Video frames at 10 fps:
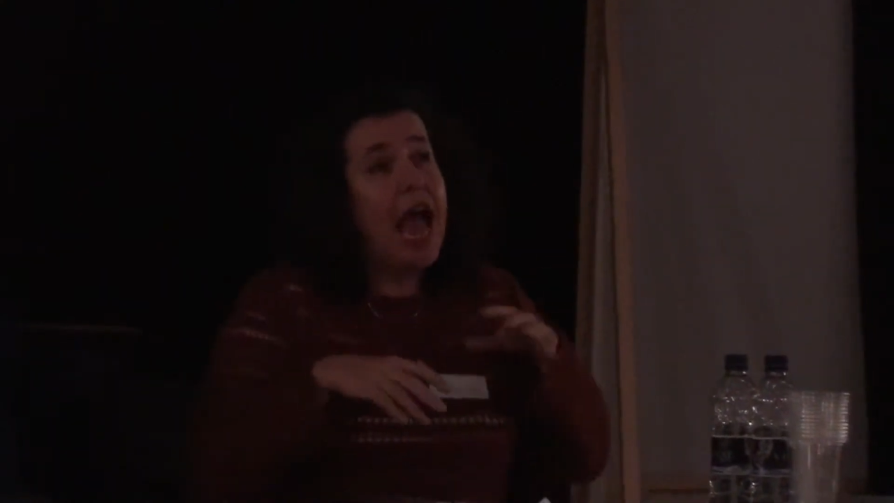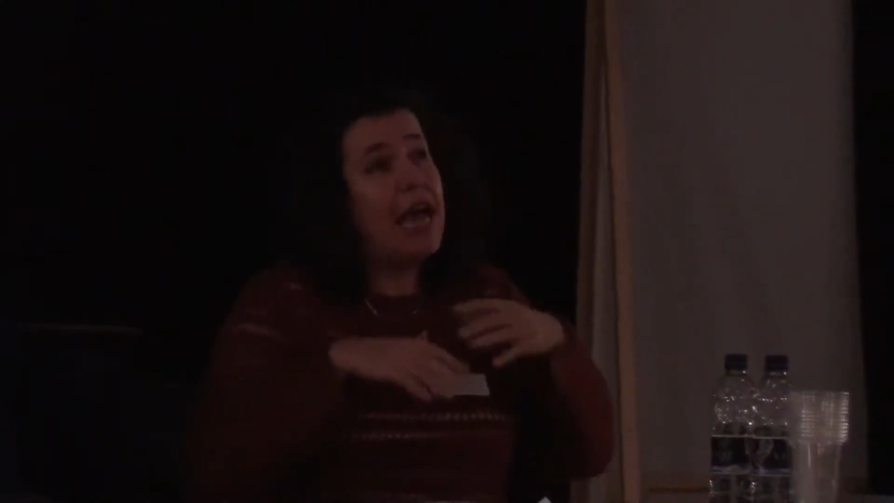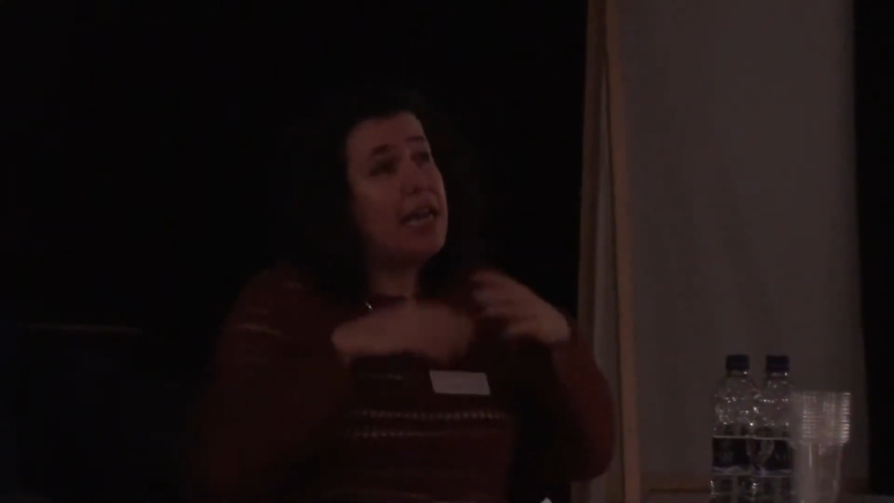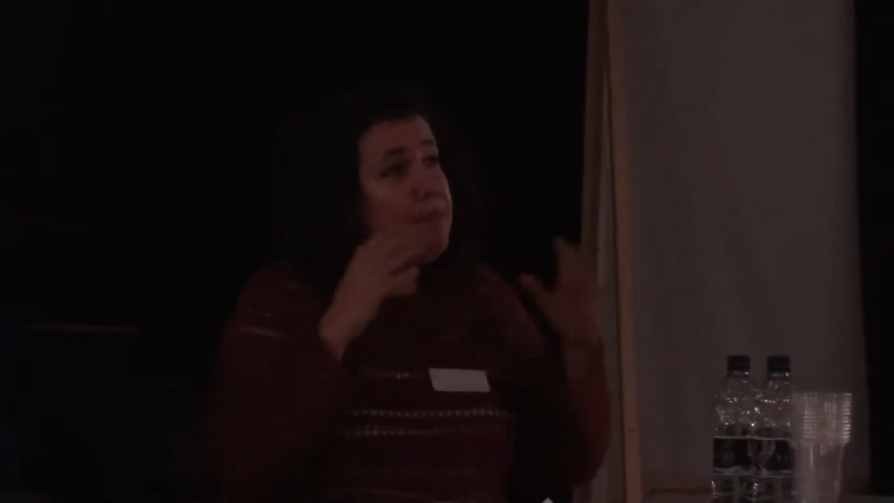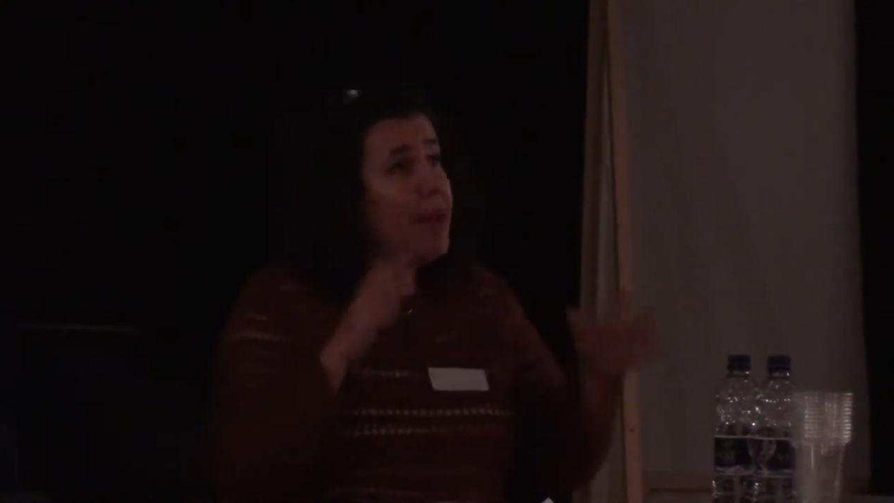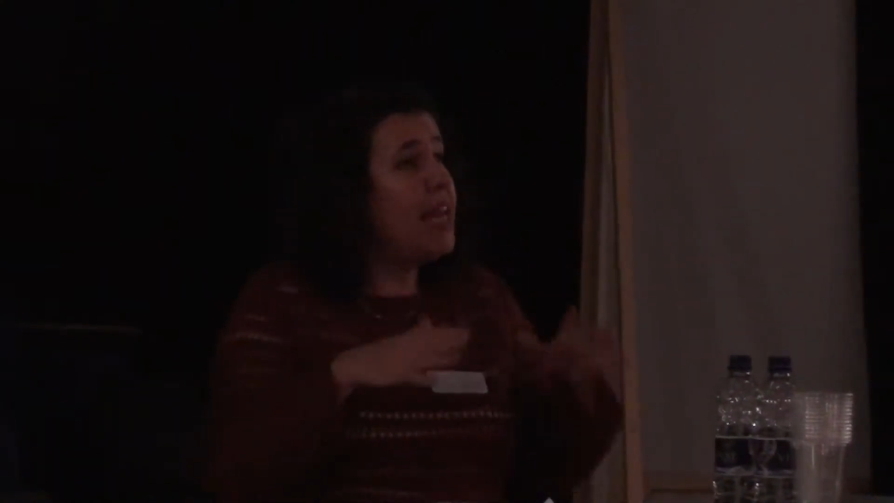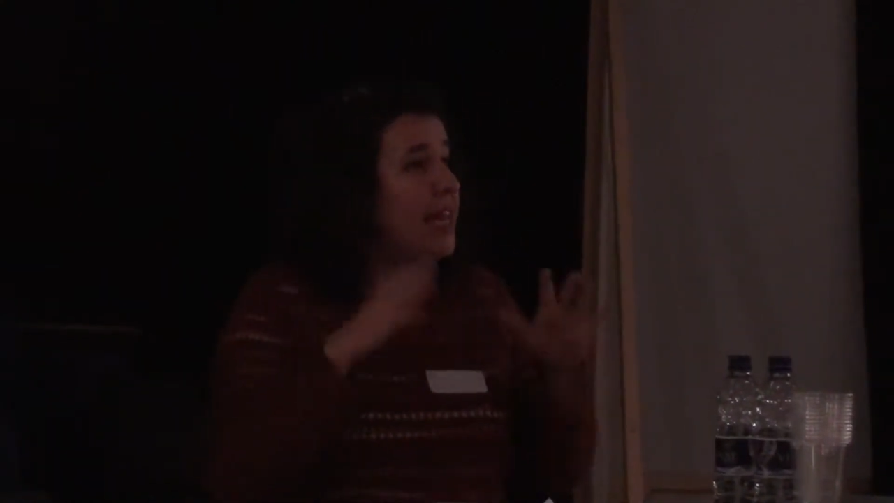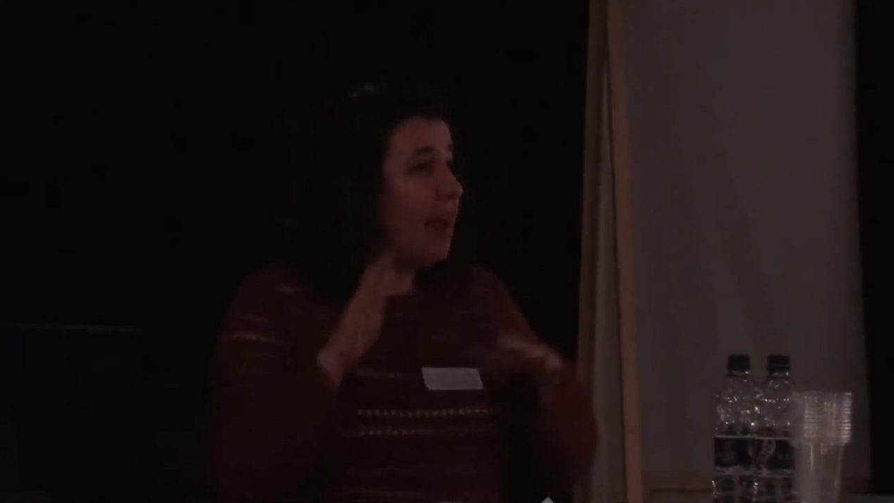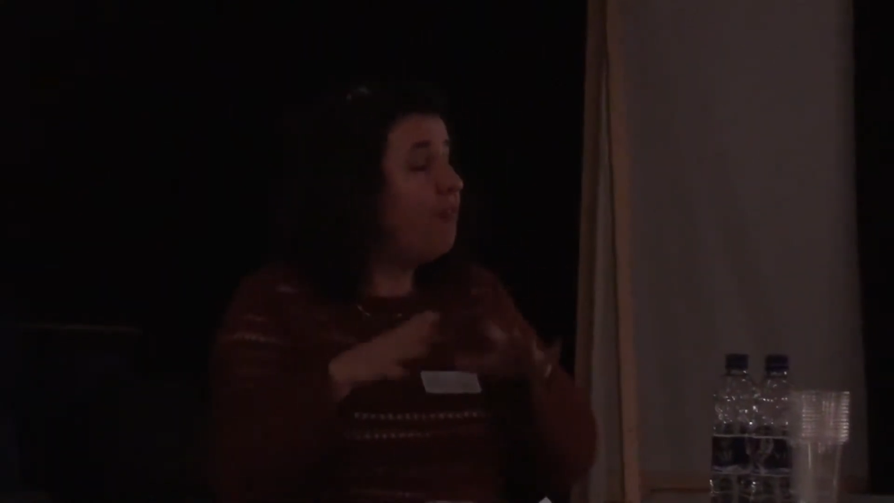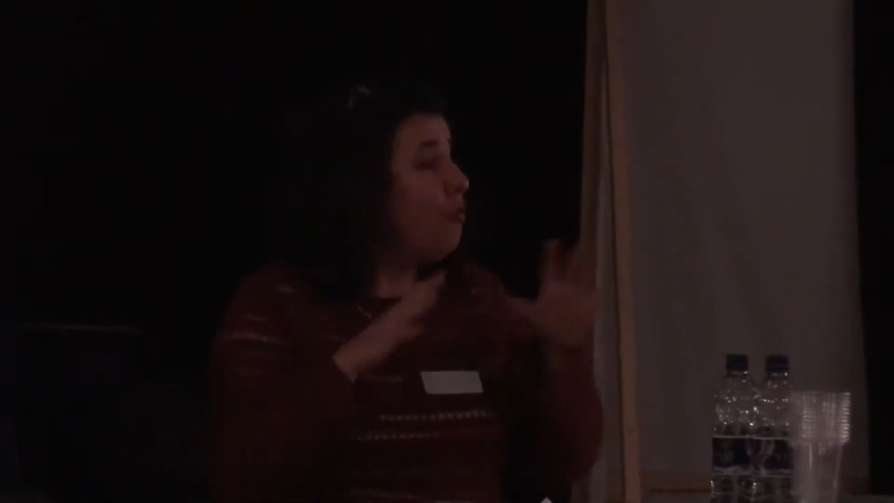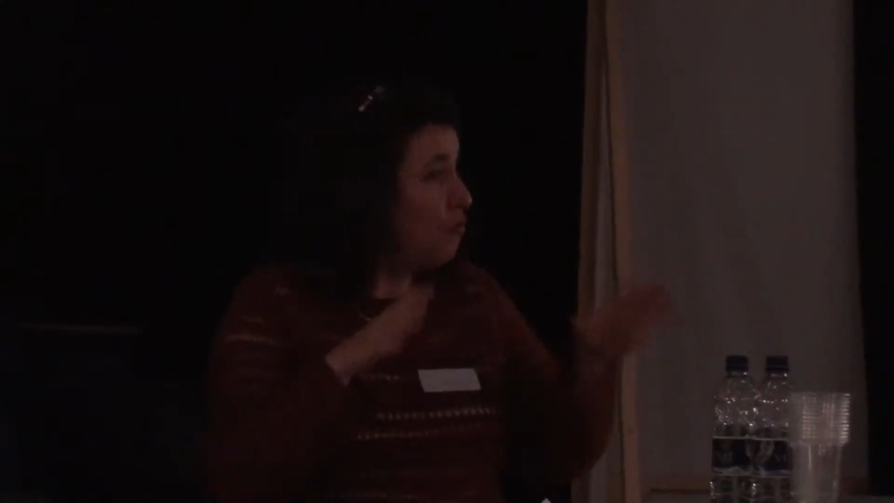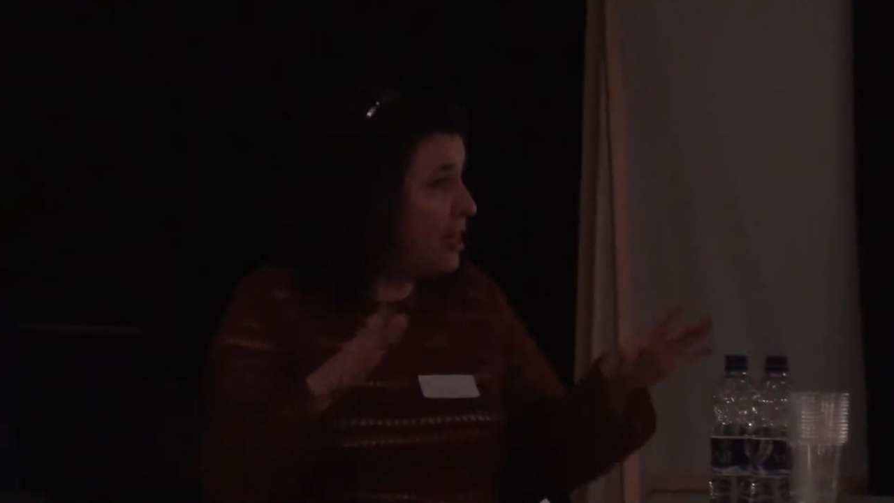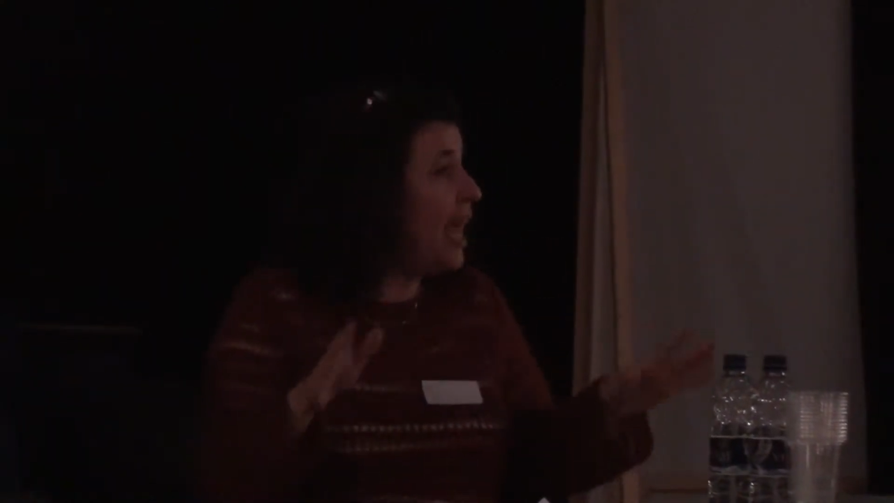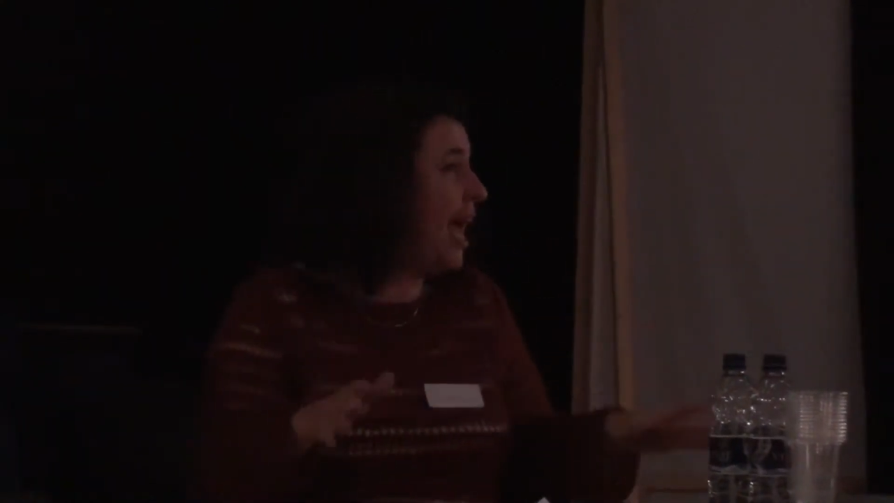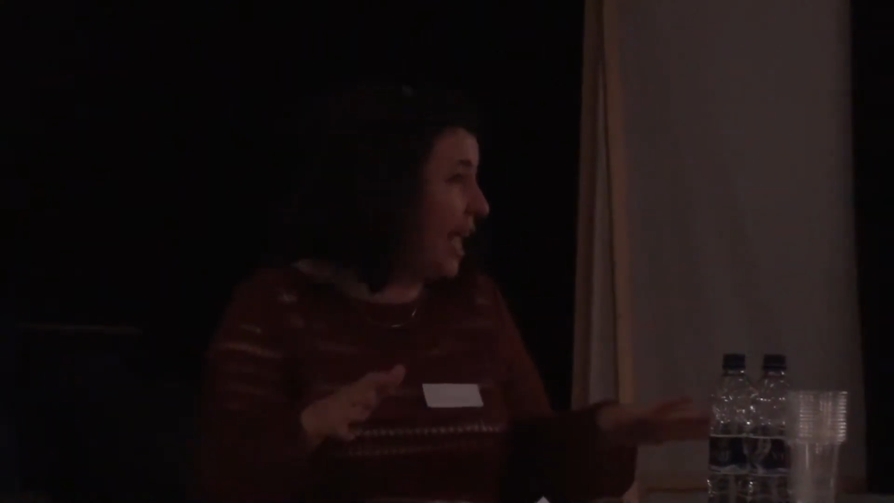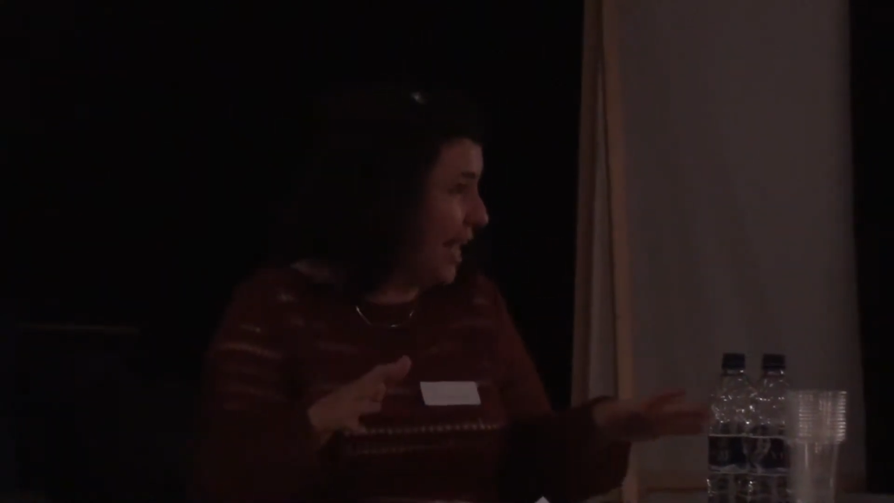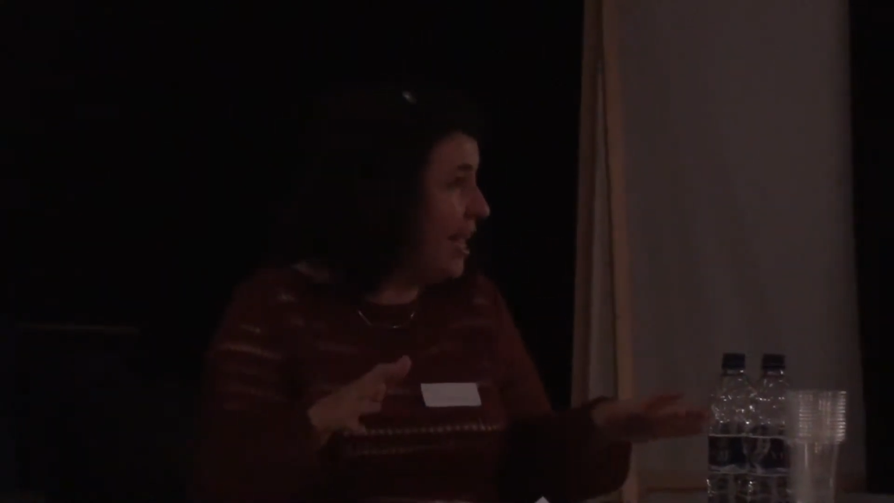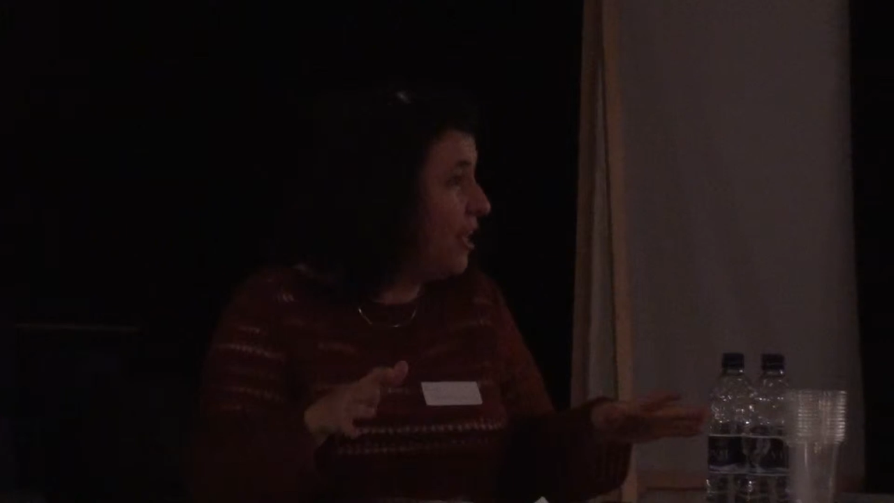And it meant that for a day,